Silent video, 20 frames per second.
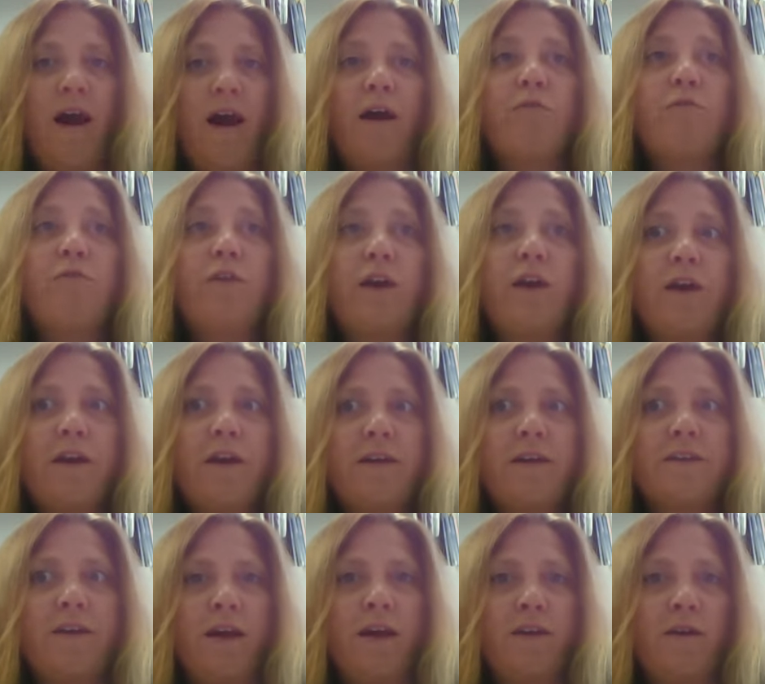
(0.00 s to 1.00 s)
I'm very
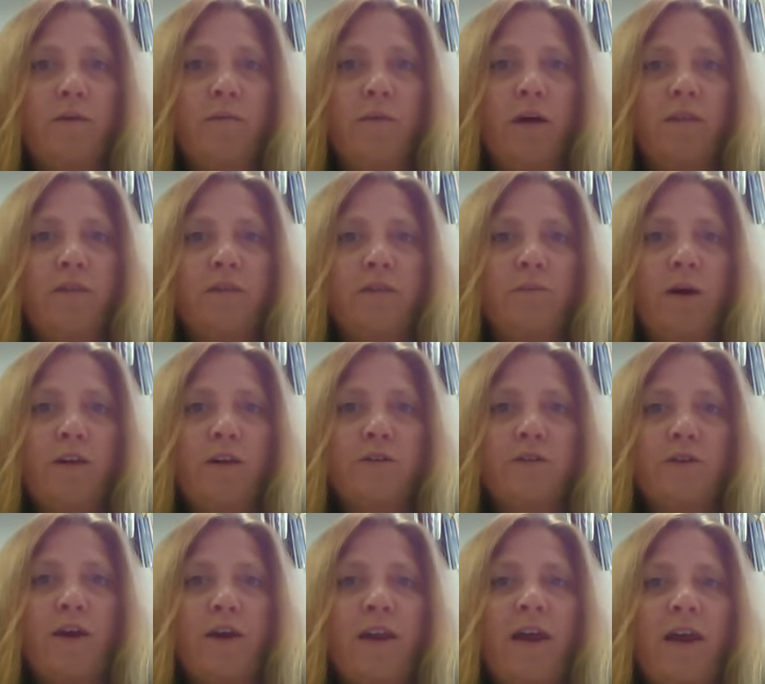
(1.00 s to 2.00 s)
excited about this
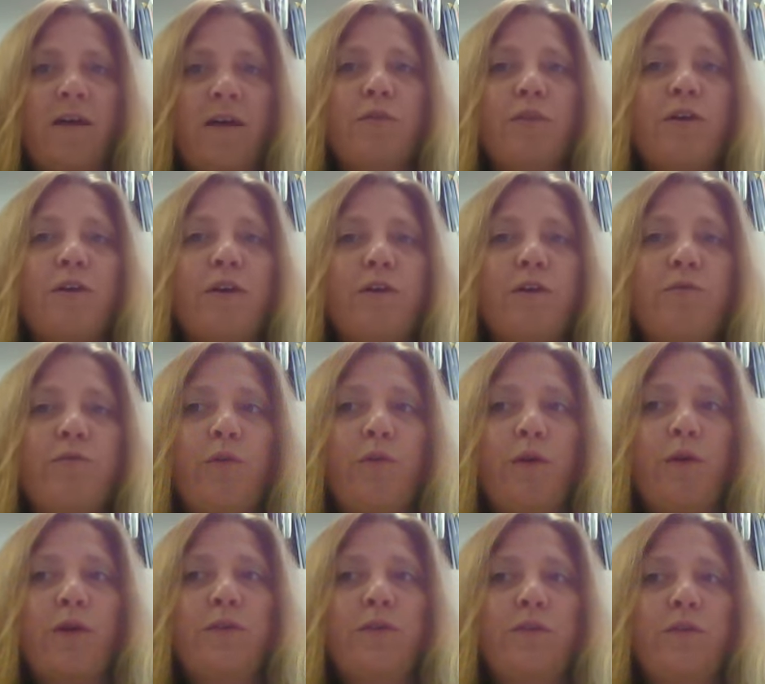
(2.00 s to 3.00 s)
module, and I am looking
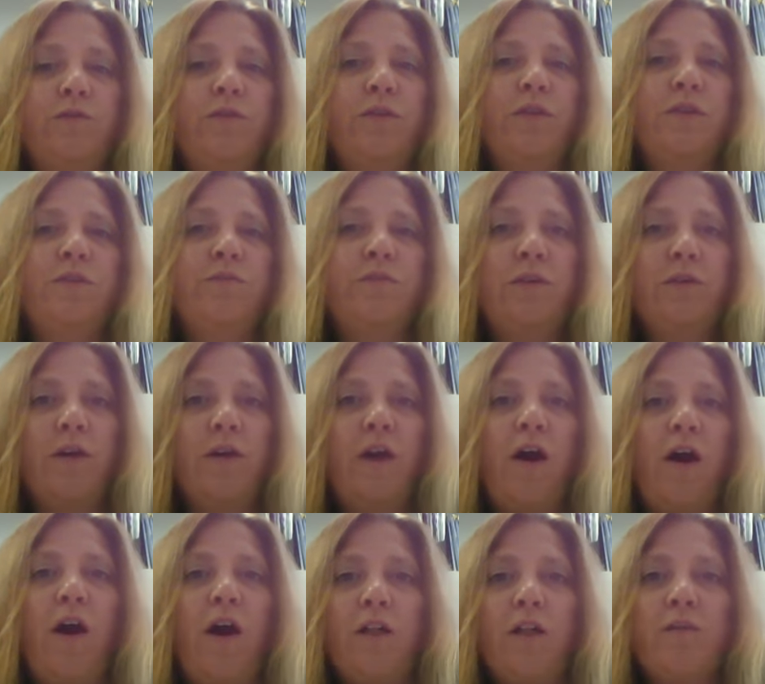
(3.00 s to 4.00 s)
forward to viewing
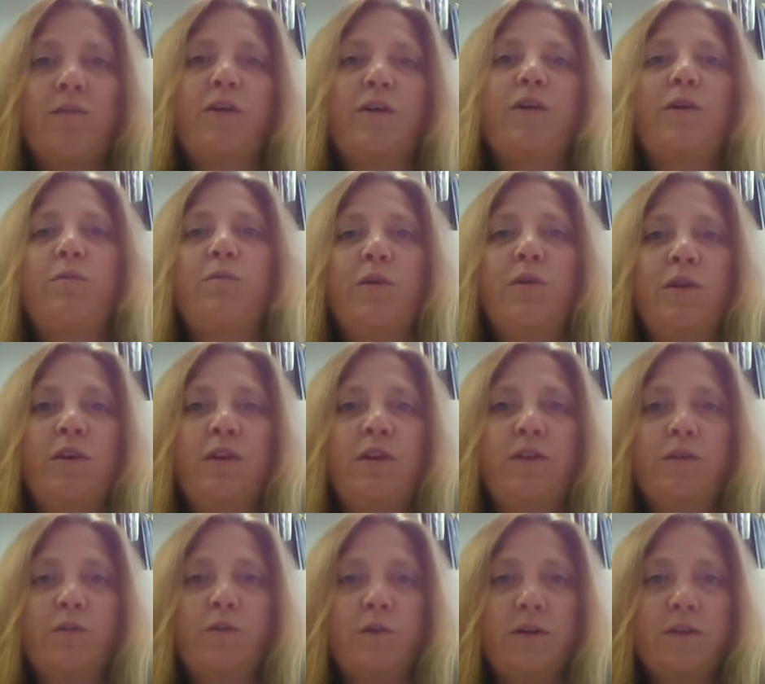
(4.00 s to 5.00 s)
all of your community
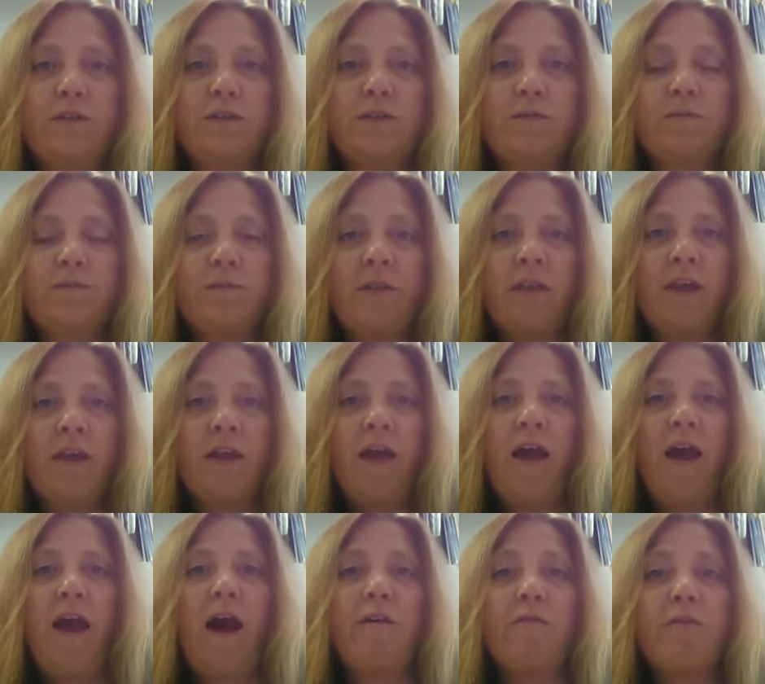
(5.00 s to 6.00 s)
tours.
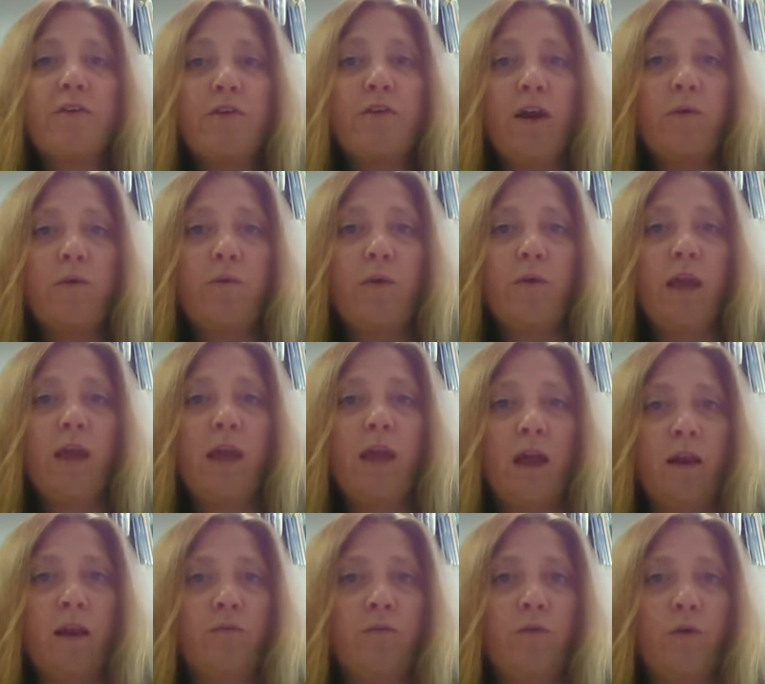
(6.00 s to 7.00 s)
Have a great week,
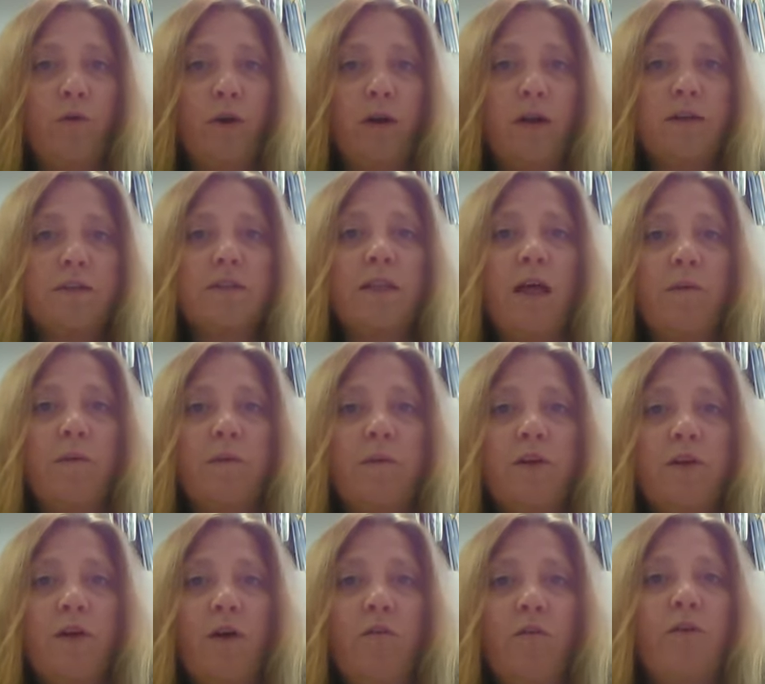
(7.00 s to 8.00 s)
and of course, let me
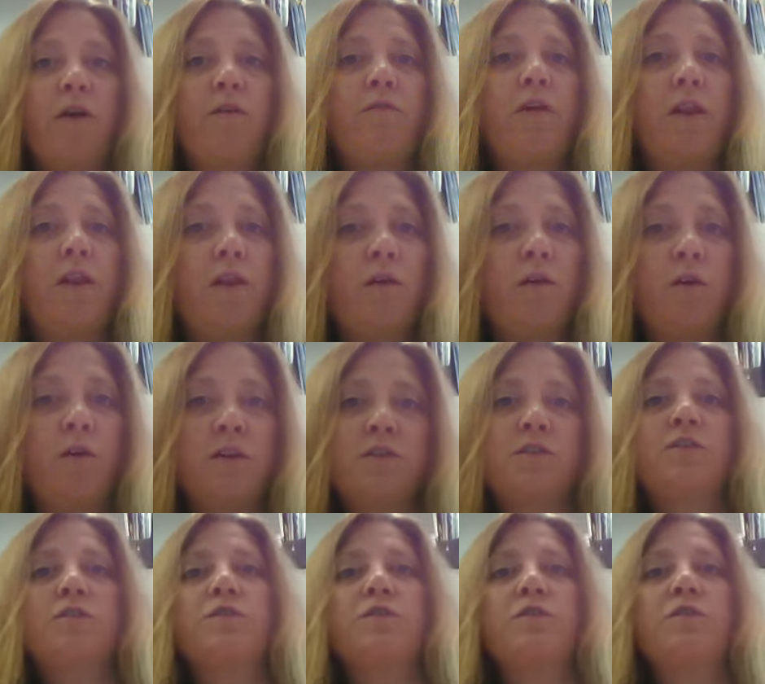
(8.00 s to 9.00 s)
know if you have any
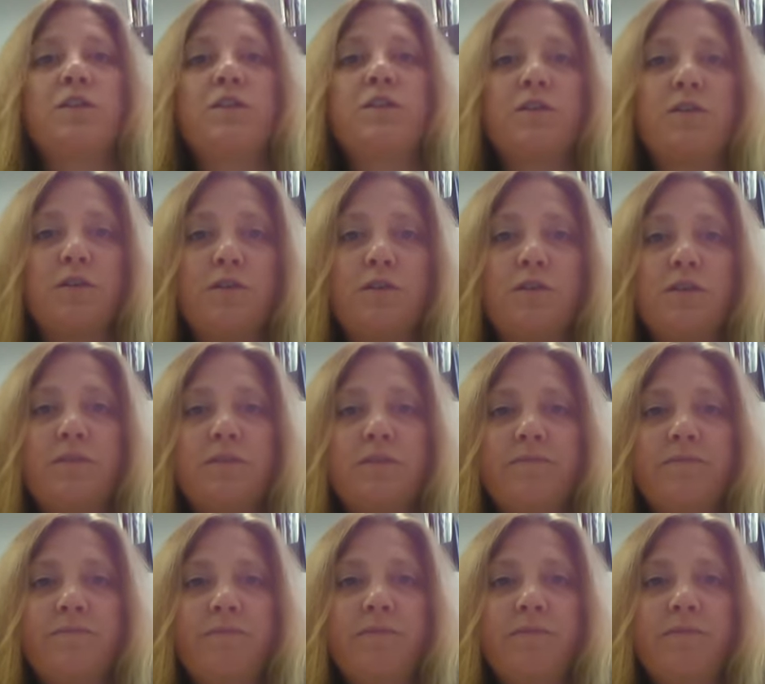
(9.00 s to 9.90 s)
questions or concerns.